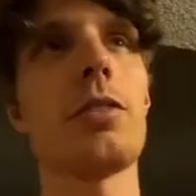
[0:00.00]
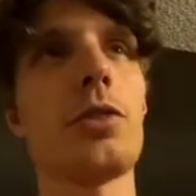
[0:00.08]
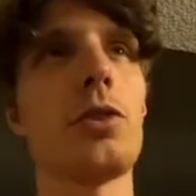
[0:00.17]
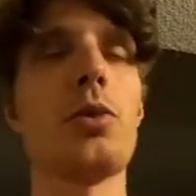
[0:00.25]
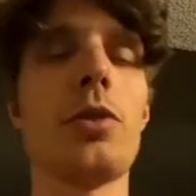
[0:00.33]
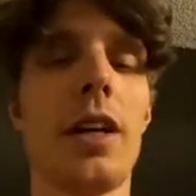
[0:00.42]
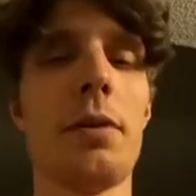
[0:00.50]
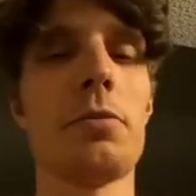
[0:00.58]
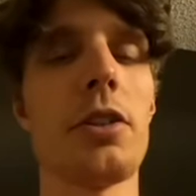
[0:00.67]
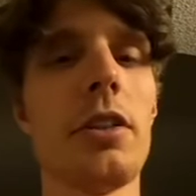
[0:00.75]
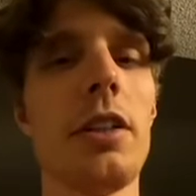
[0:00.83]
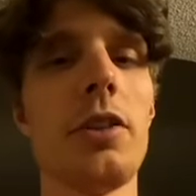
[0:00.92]
2 times
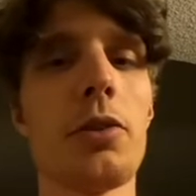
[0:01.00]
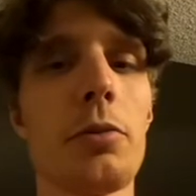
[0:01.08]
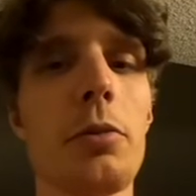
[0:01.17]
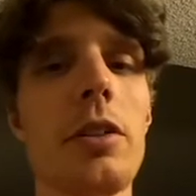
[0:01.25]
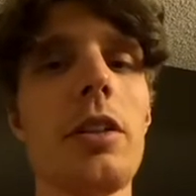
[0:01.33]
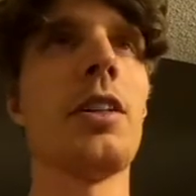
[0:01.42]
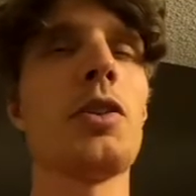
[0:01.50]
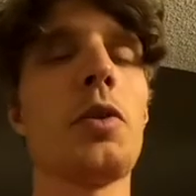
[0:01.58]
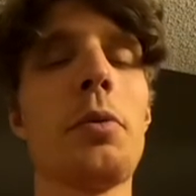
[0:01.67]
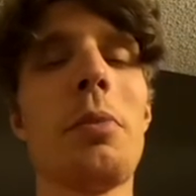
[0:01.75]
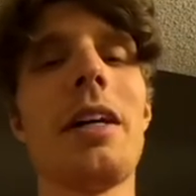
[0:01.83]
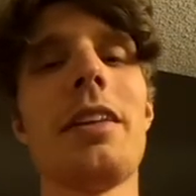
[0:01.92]
a day normally. So
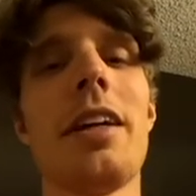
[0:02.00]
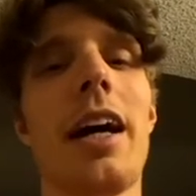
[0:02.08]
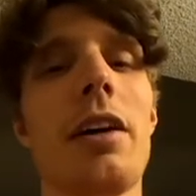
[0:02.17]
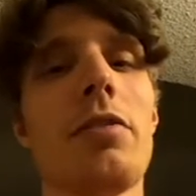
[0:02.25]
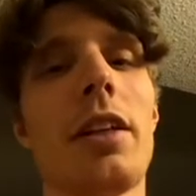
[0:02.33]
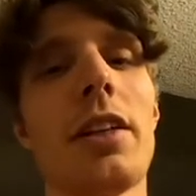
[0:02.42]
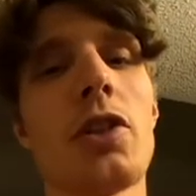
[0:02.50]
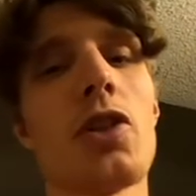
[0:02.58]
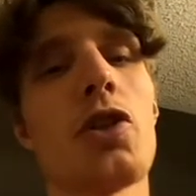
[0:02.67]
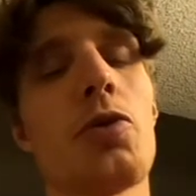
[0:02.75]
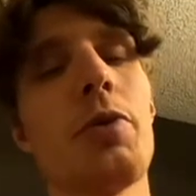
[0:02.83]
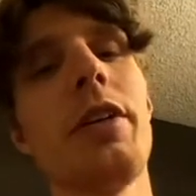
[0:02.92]
in my day, I have like
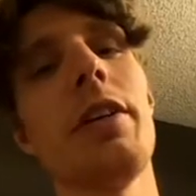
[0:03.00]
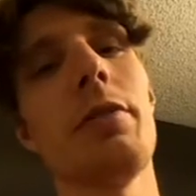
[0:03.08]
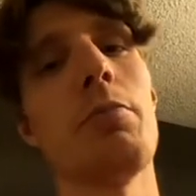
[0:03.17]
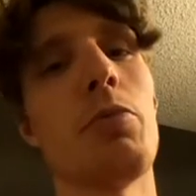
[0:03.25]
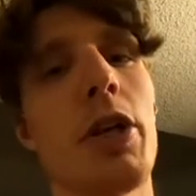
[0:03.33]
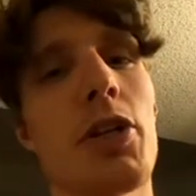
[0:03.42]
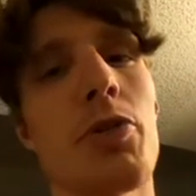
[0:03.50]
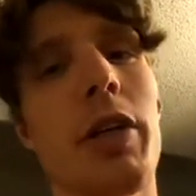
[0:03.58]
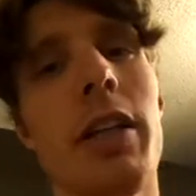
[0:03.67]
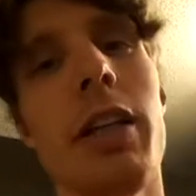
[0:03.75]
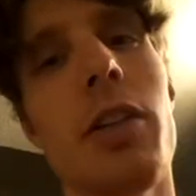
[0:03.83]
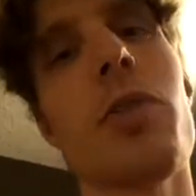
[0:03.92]
3 breath trainings.